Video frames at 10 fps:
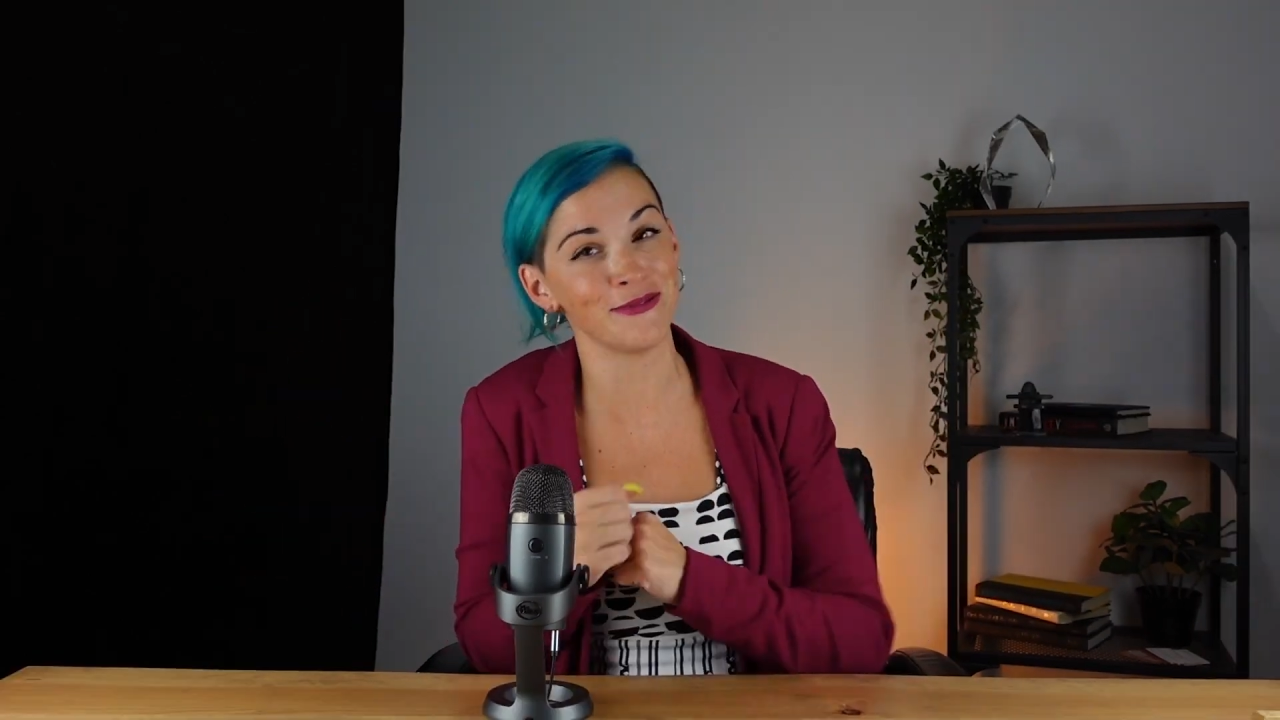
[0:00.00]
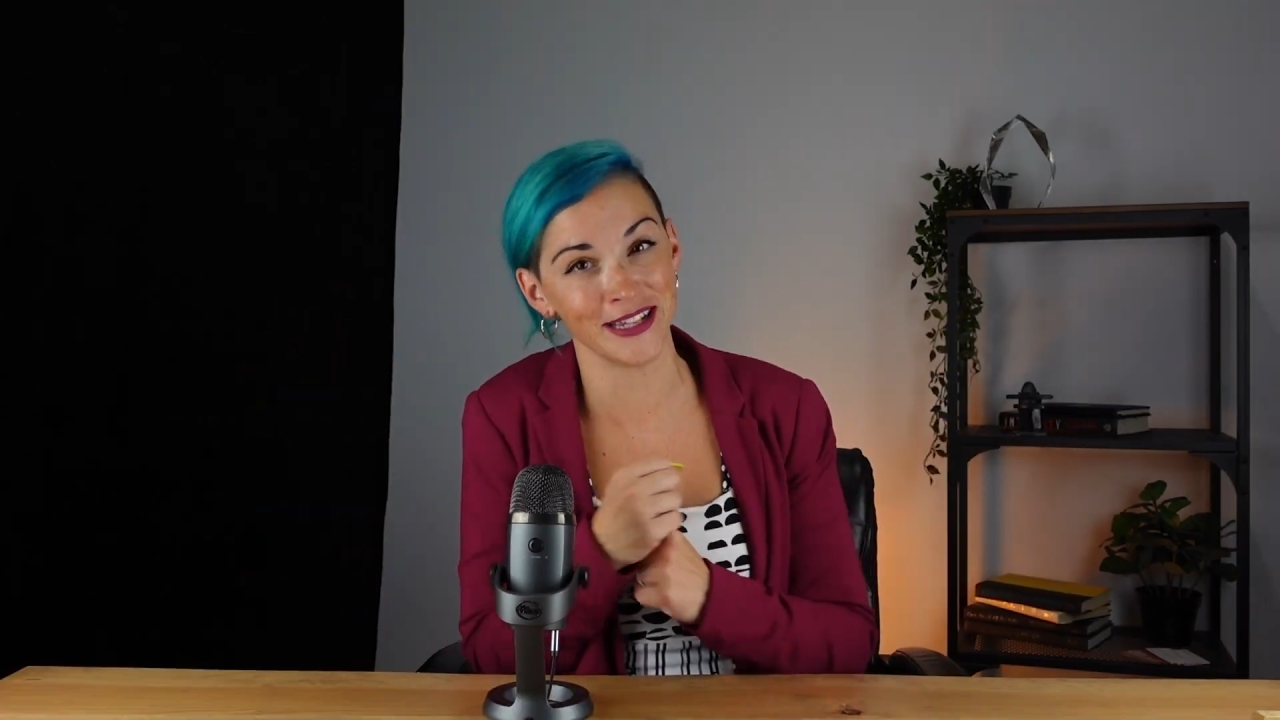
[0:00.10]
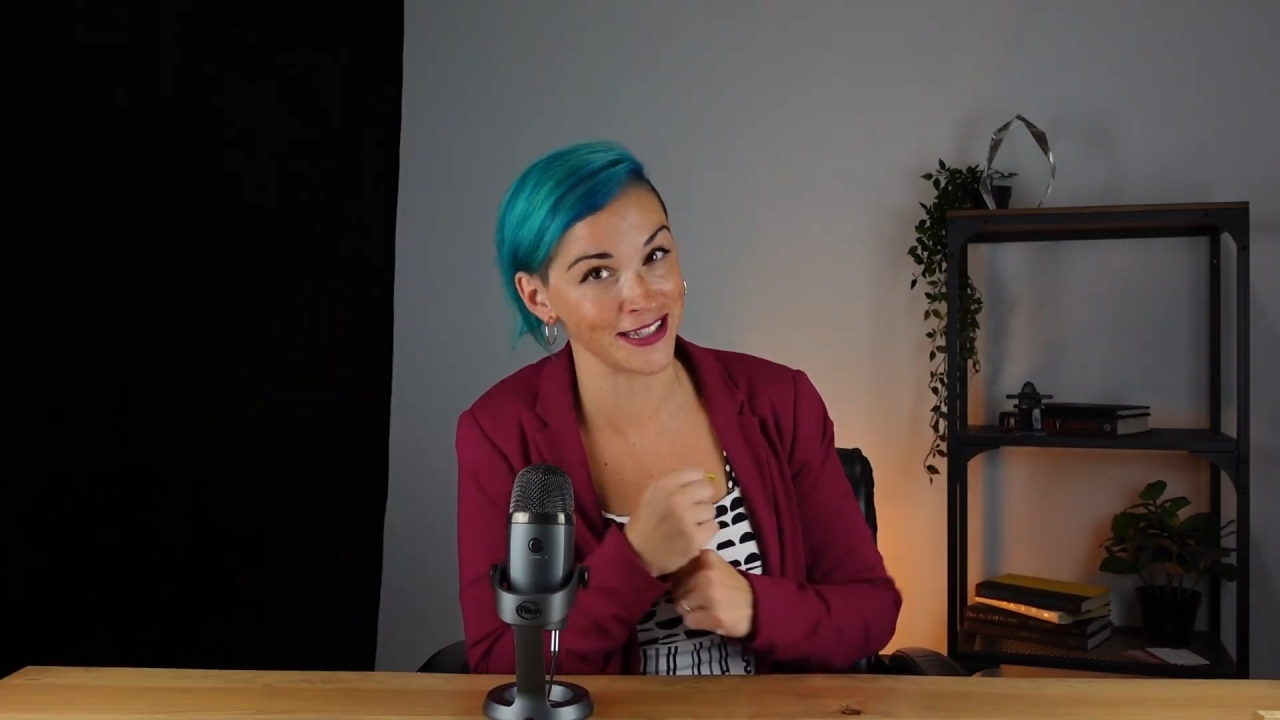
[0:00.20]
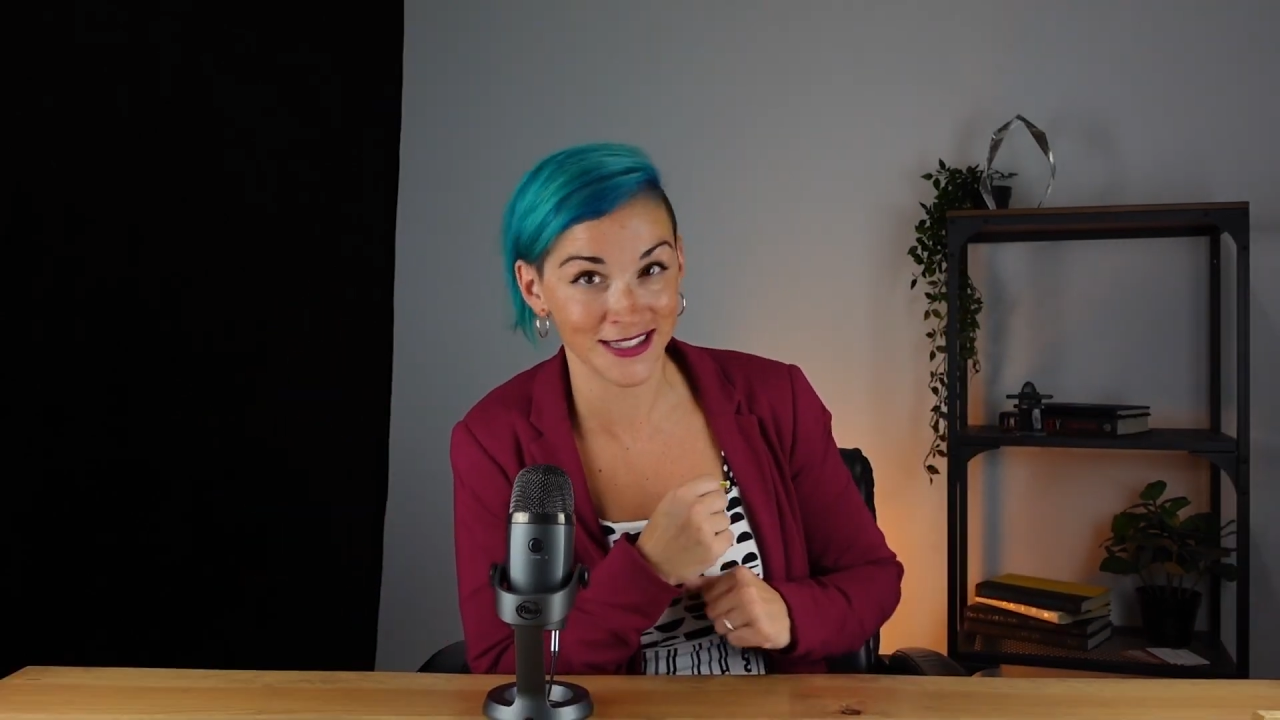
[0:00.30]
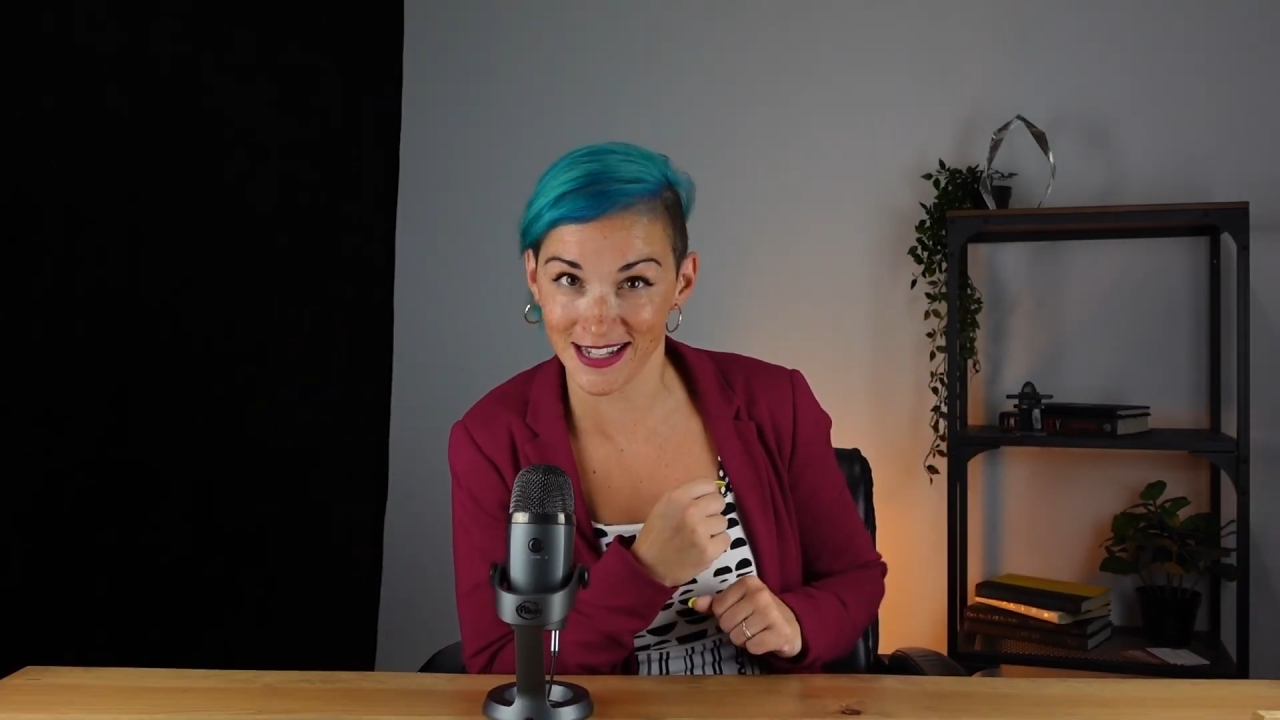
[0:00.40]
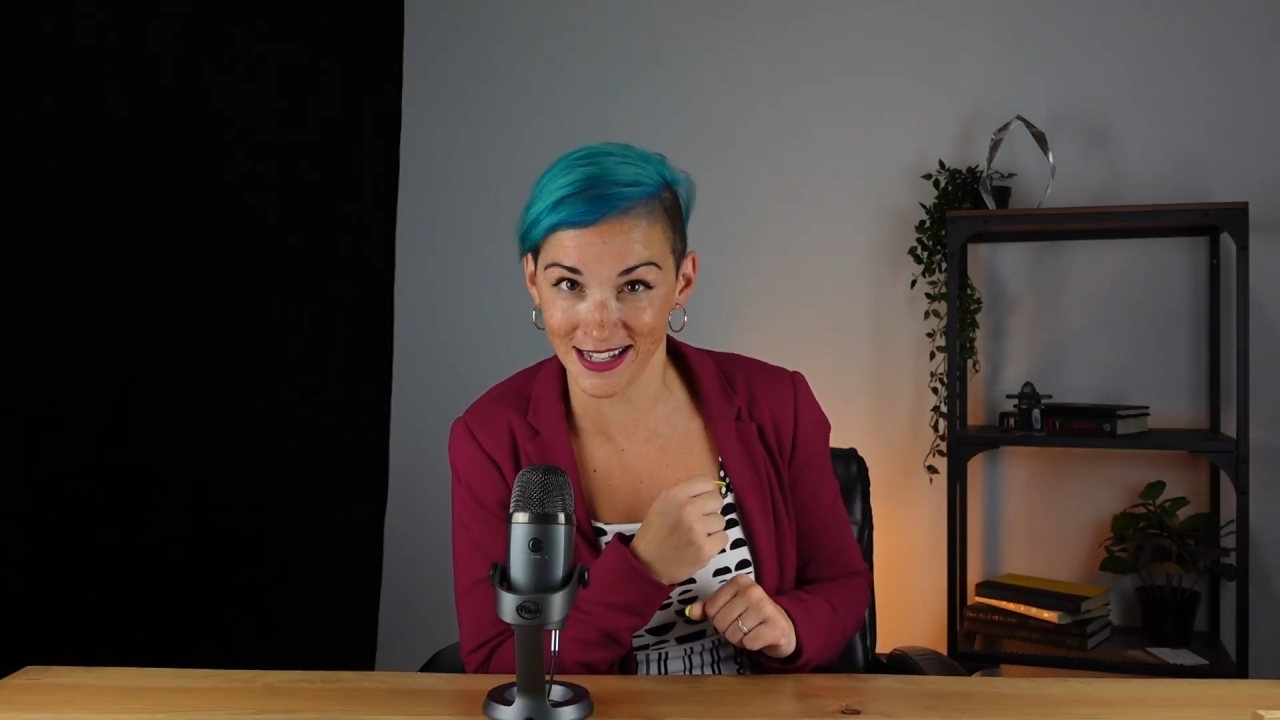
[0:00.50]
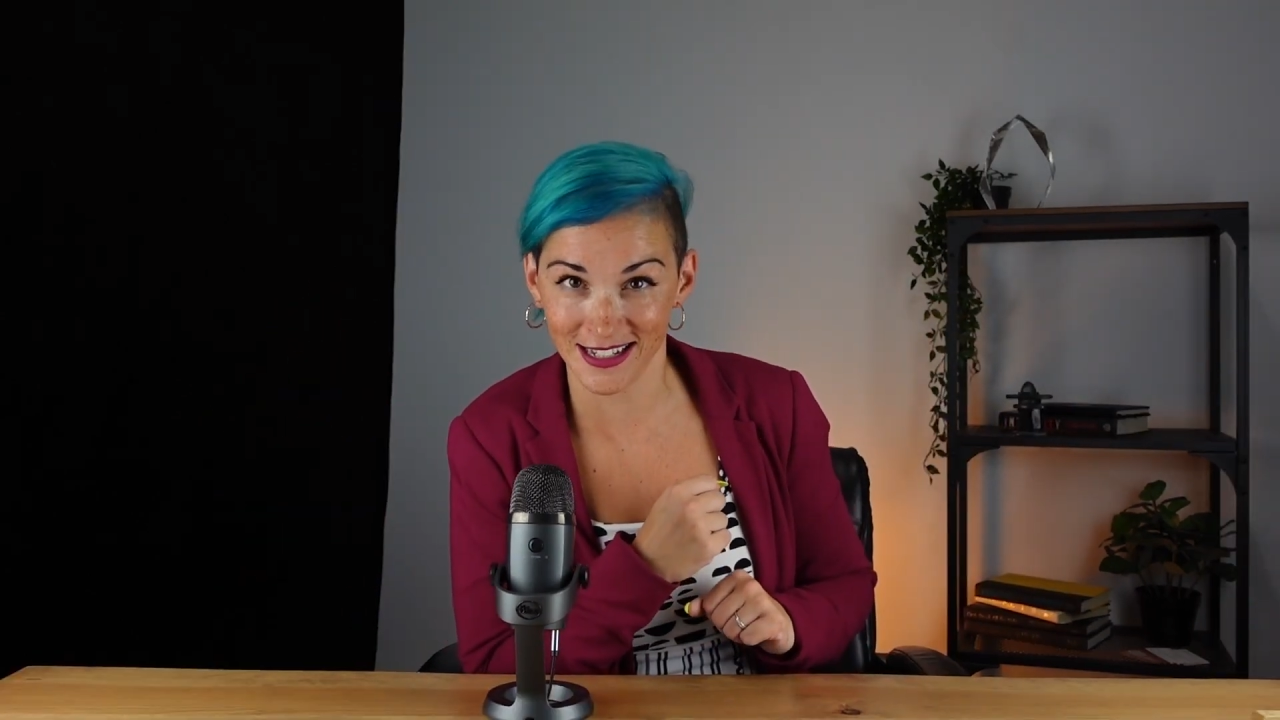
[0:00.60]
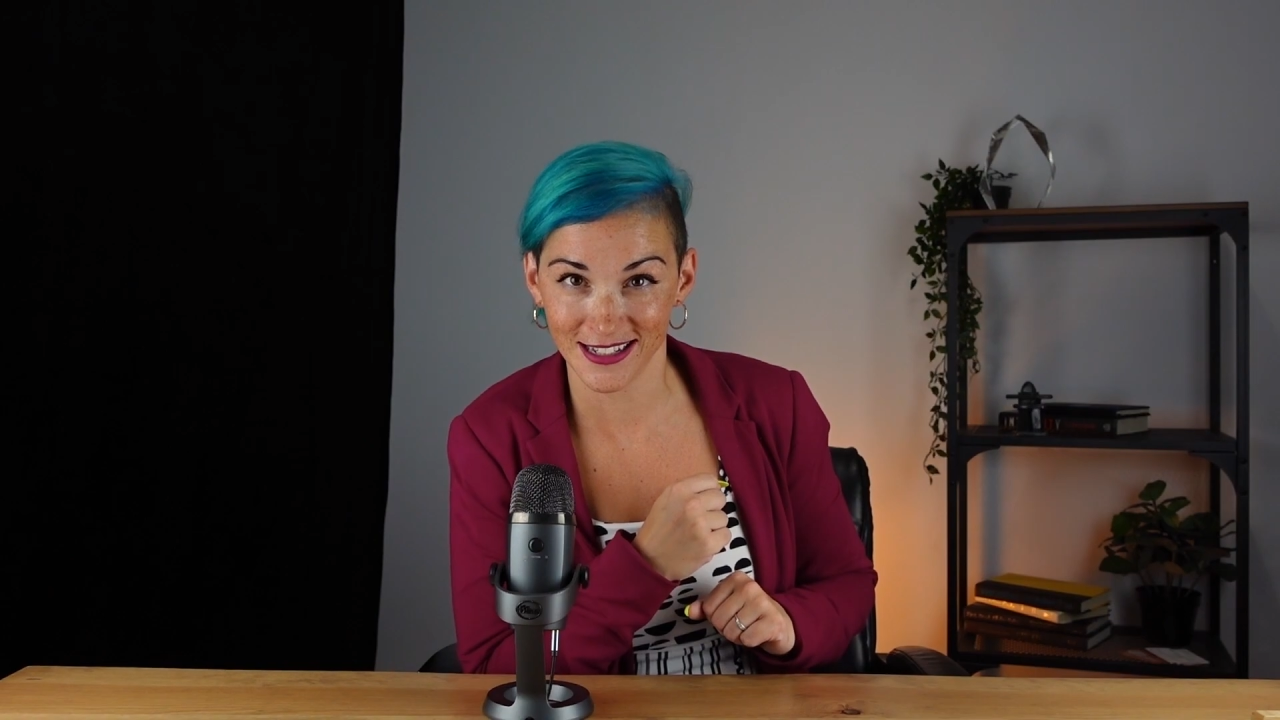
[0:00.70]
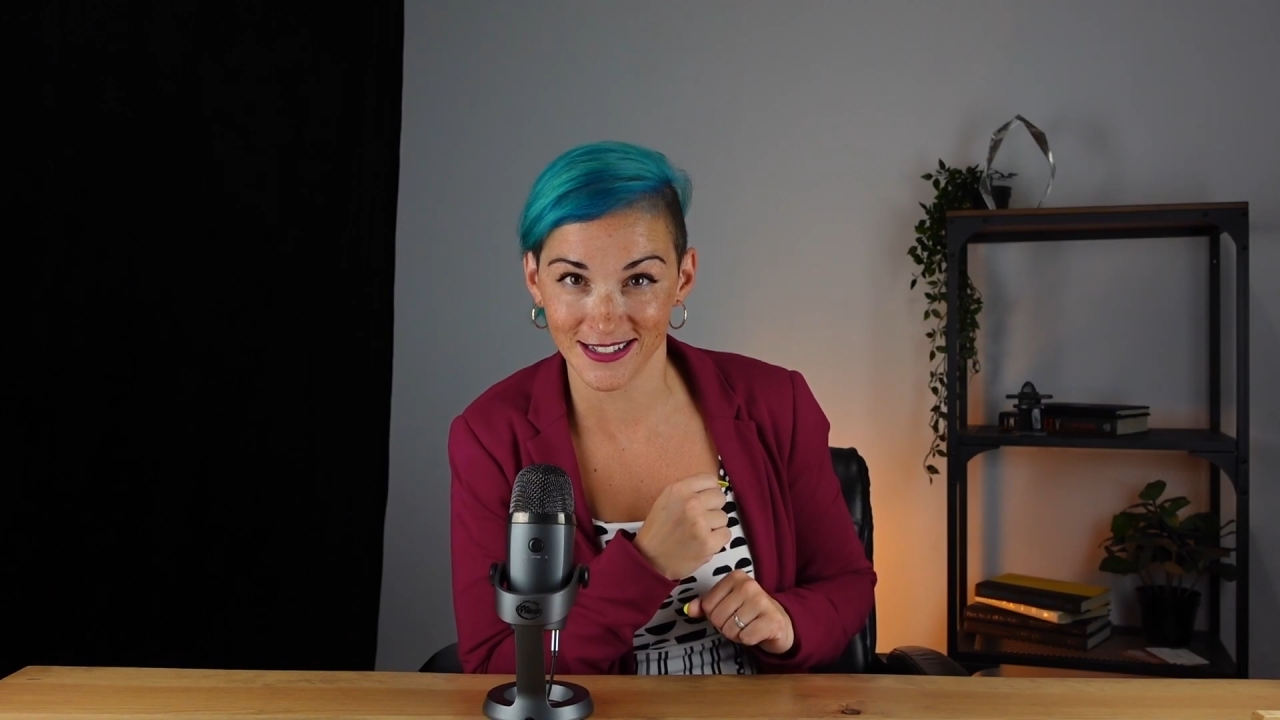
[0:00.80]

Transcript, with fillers: real estate.